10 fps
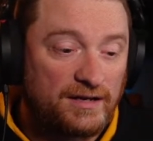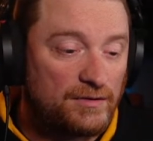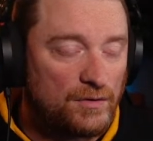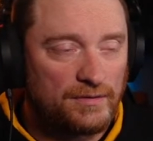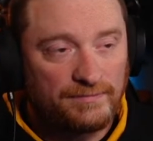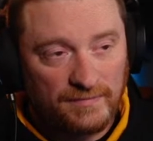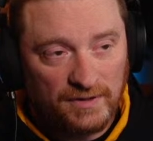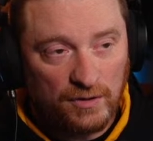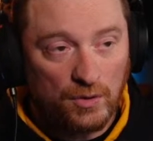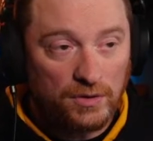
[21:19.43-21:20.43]
or
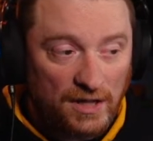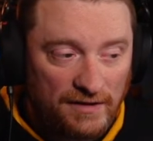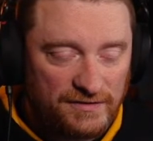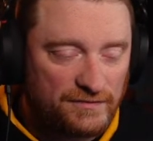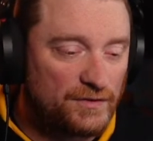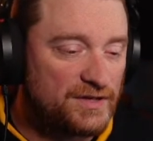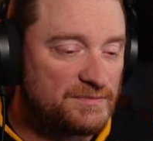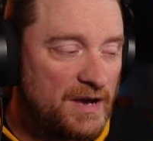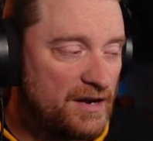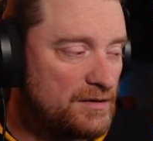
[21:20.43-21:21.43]
Gold Gloves for this
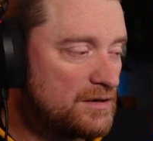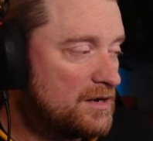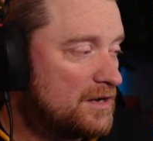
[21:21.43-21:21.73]
matter.